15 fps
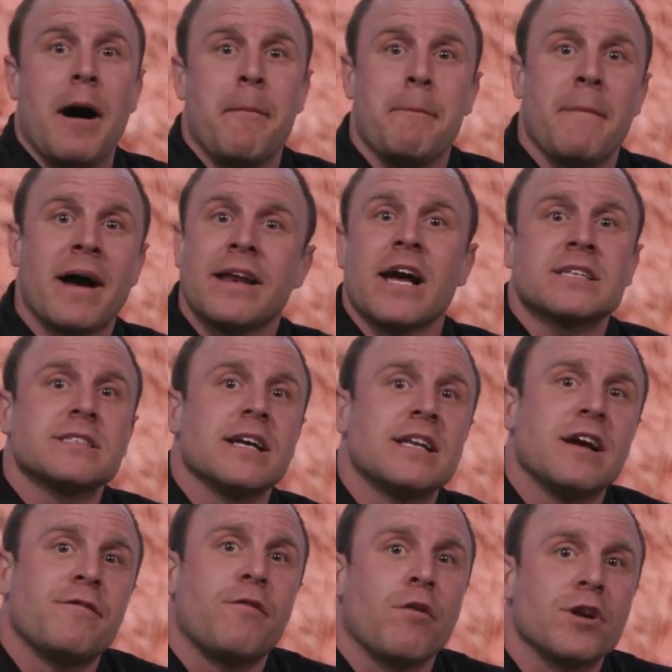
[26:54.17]
My next
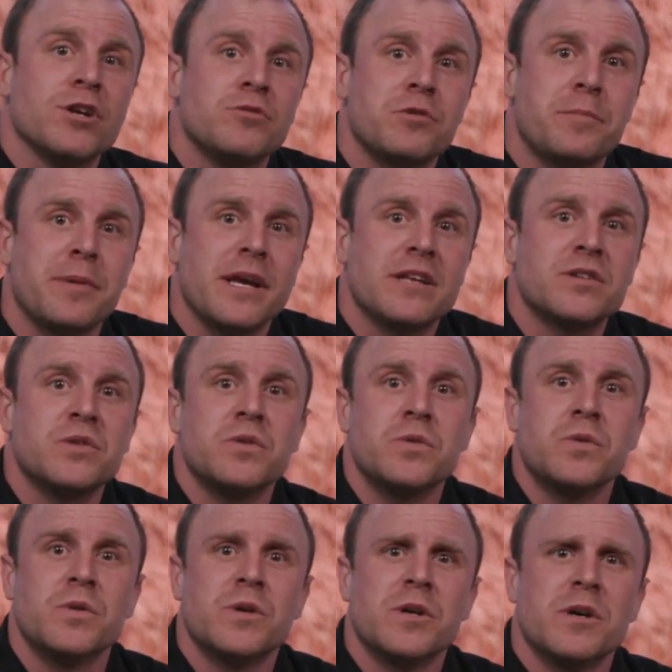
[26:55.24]
idea for you would be
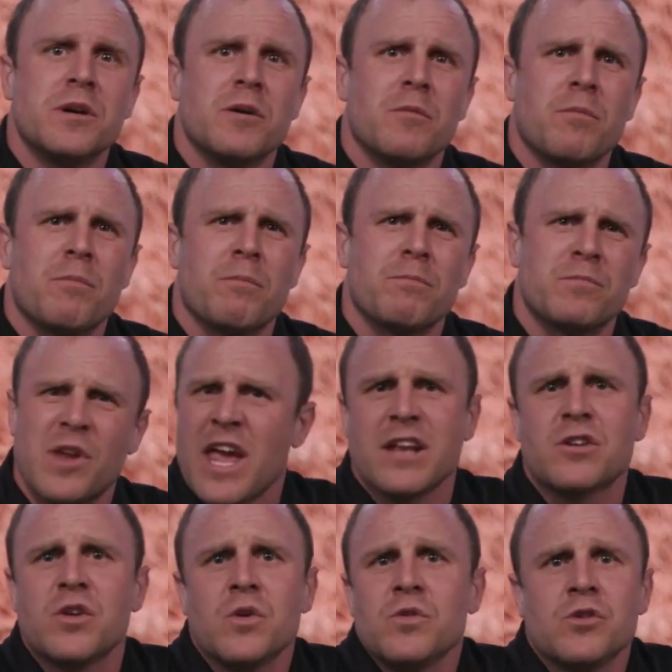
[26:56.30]
to
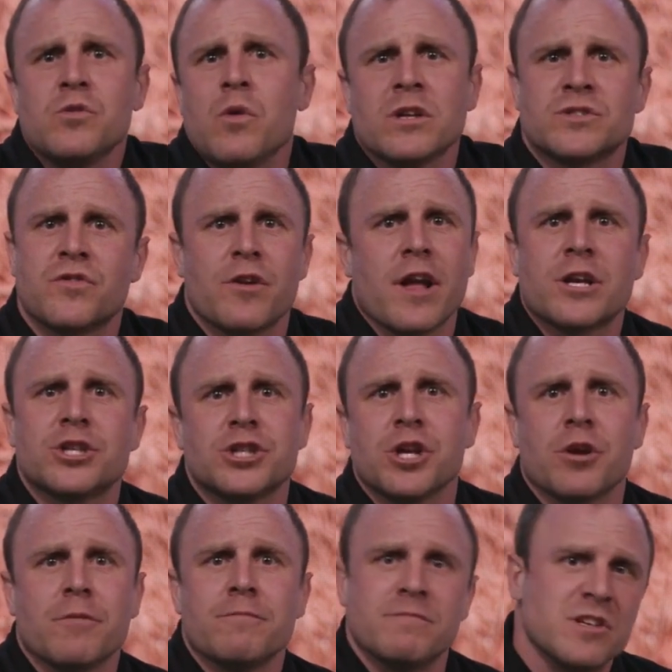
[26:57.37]
take two new ones for next
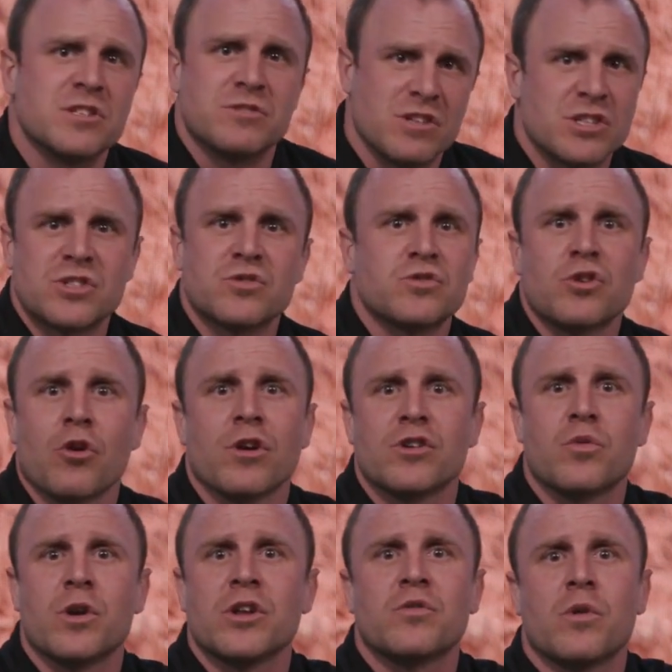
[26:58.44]
year, this current
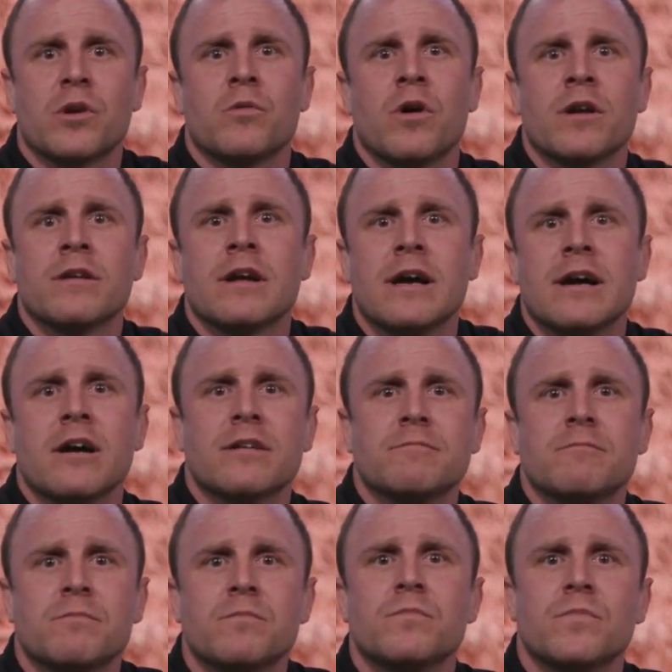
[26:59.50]
2021
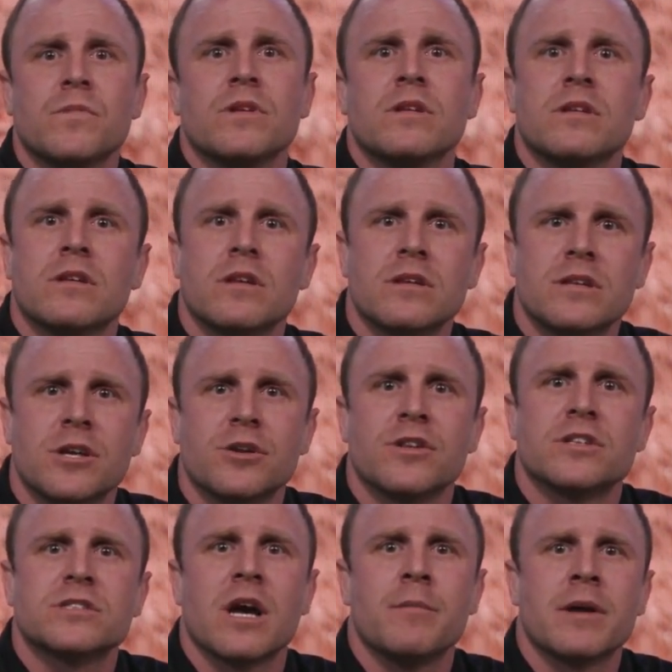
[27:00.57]
year
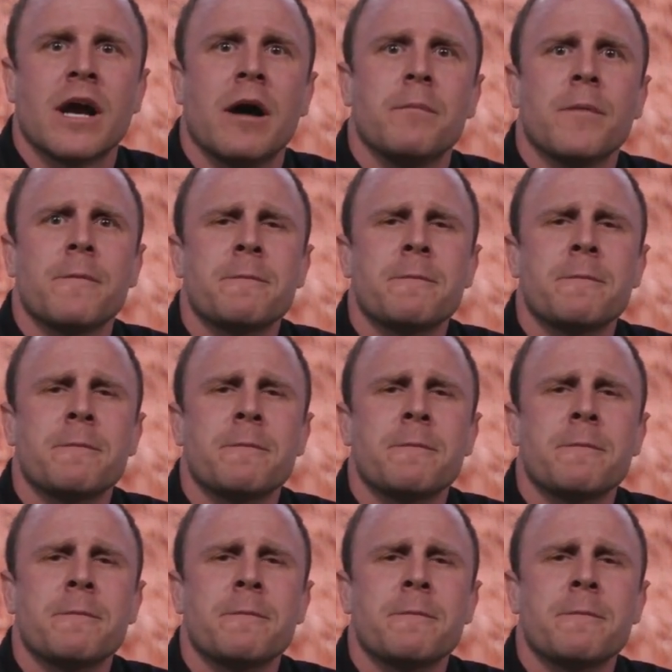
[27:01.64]
that's coming up.